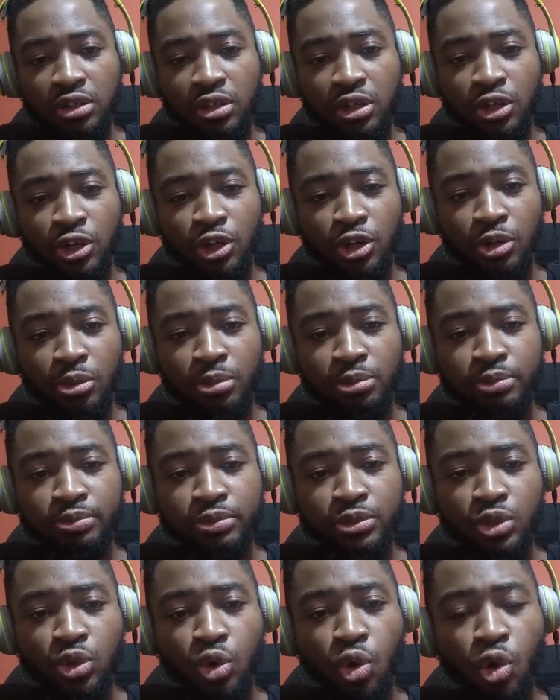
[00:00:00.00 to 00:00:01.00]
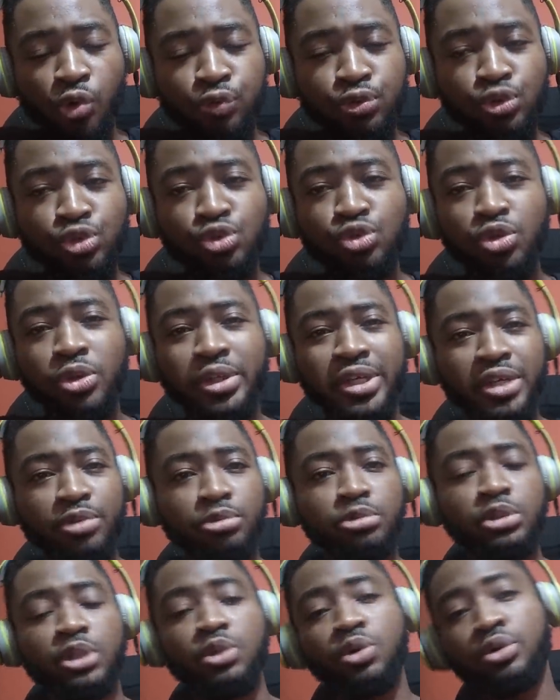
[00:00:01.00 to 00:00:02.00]
um often do not
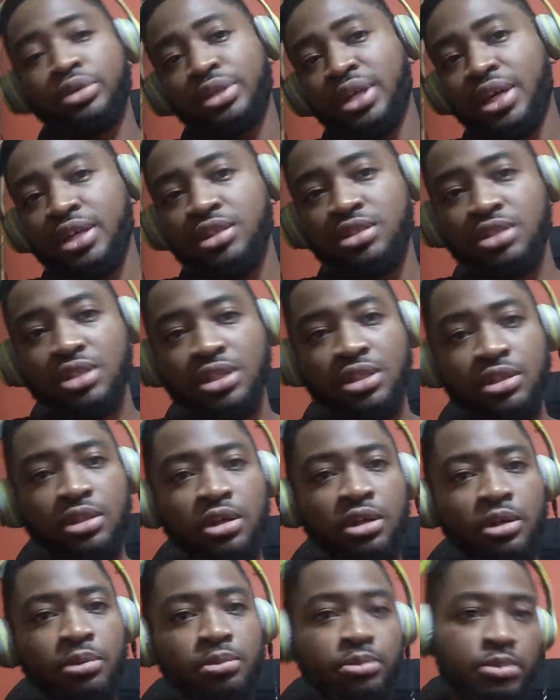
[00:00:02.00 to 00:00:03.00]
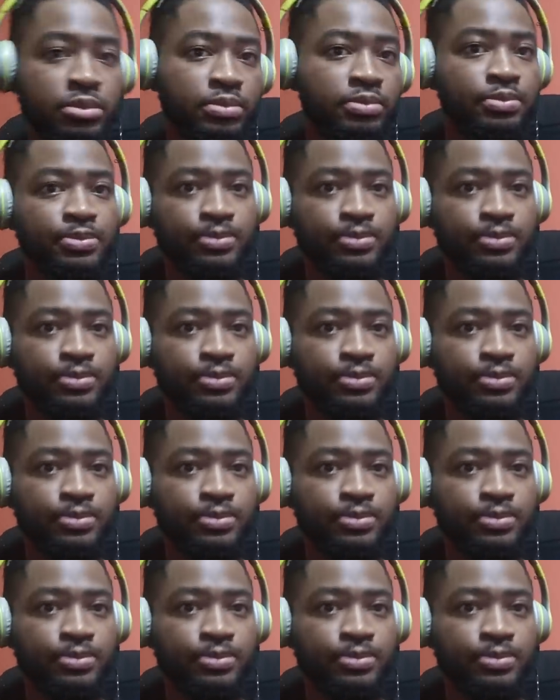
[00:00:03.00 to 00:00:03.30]
get recognized in um